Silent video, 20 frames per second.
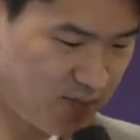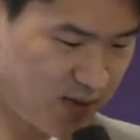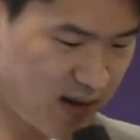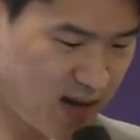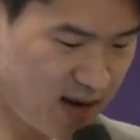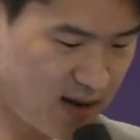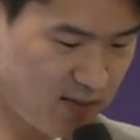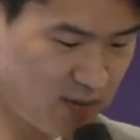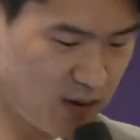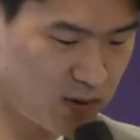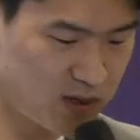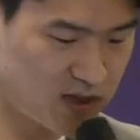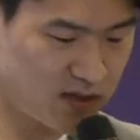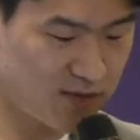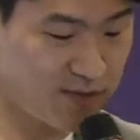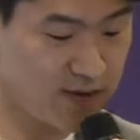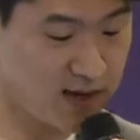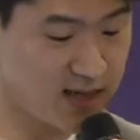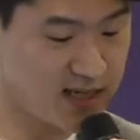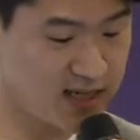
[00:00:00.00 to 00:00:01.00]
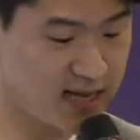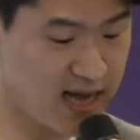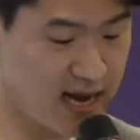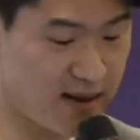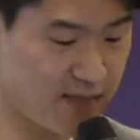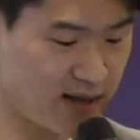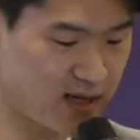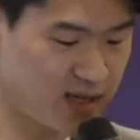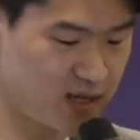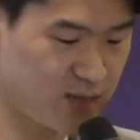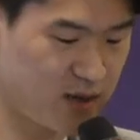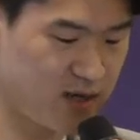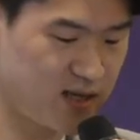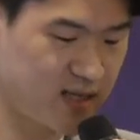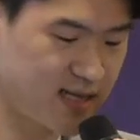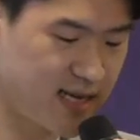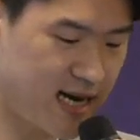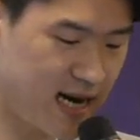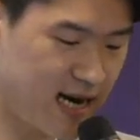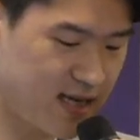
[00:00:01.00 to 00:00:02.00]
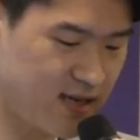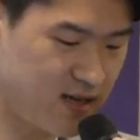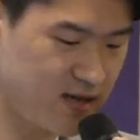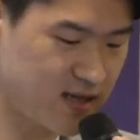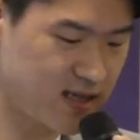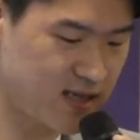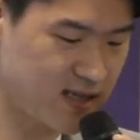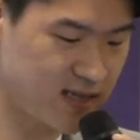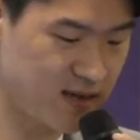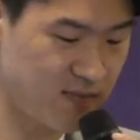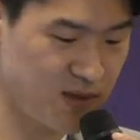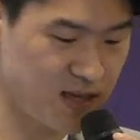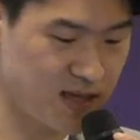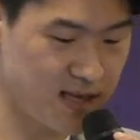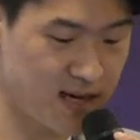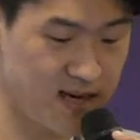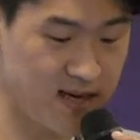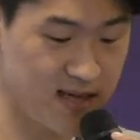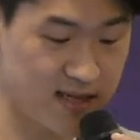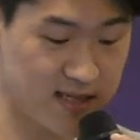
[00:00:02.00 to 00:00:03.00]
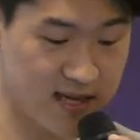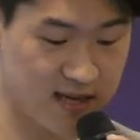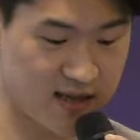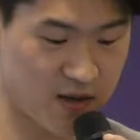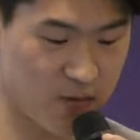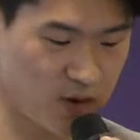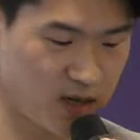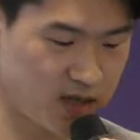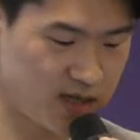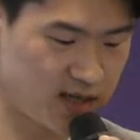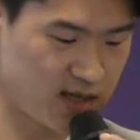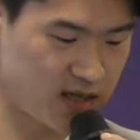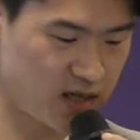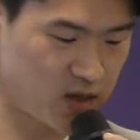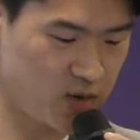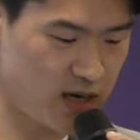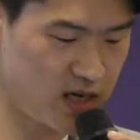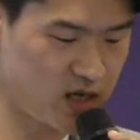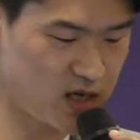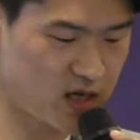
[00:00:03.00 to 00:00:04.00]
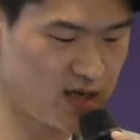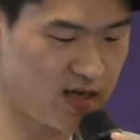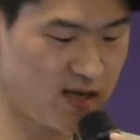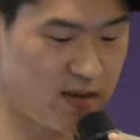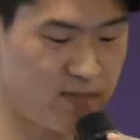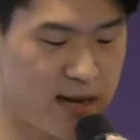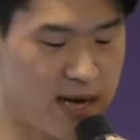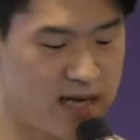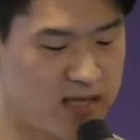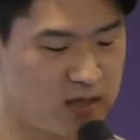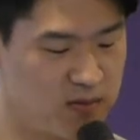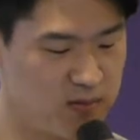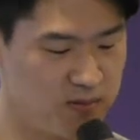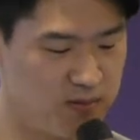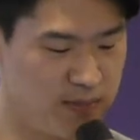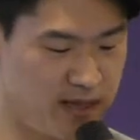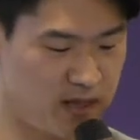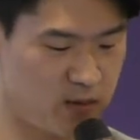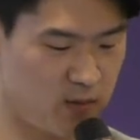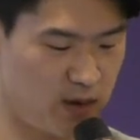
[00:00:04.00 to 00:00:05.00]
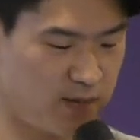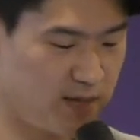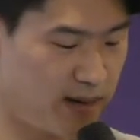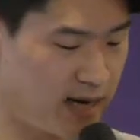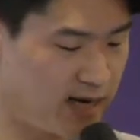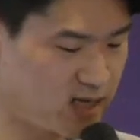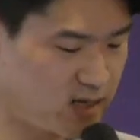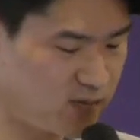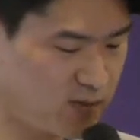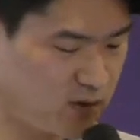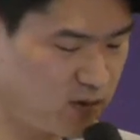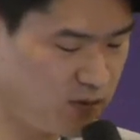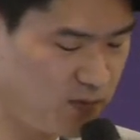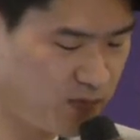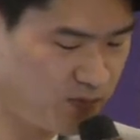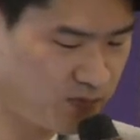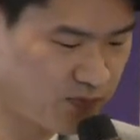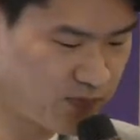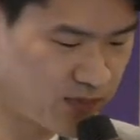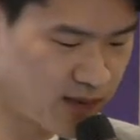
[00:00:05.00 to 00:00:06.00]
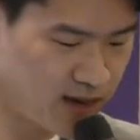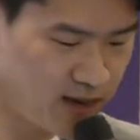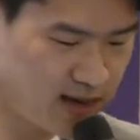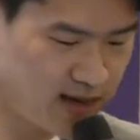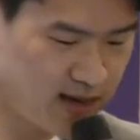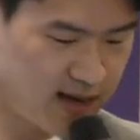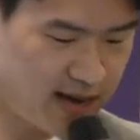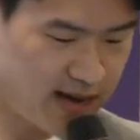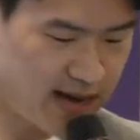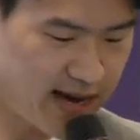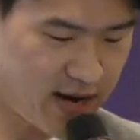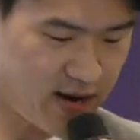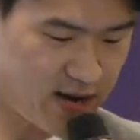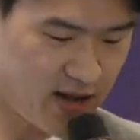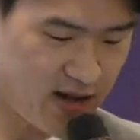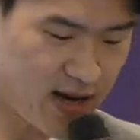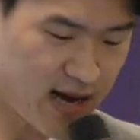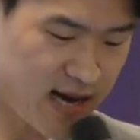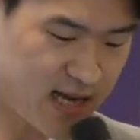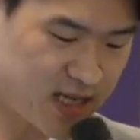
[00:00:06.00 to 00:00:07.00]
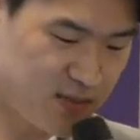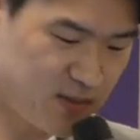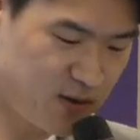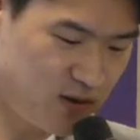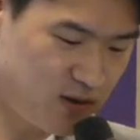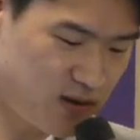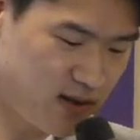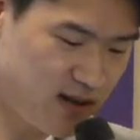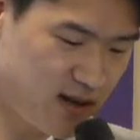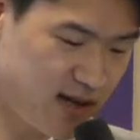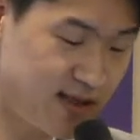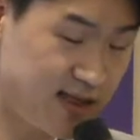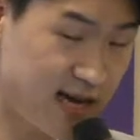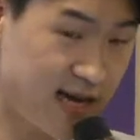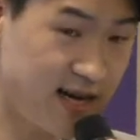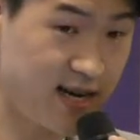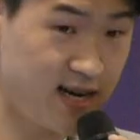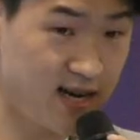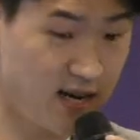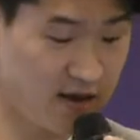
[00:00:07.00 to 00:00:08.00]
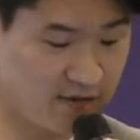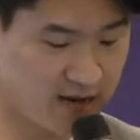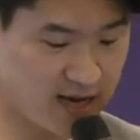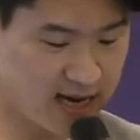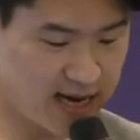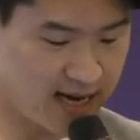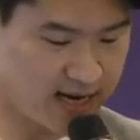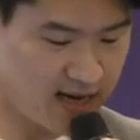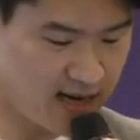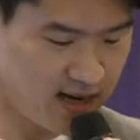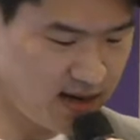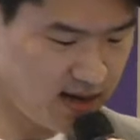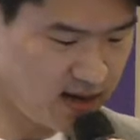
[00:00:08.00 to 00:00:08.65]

it was the first time I experienced God using something that looks like the worst situation in the best way possible. I heard the gospel and thought I loved God.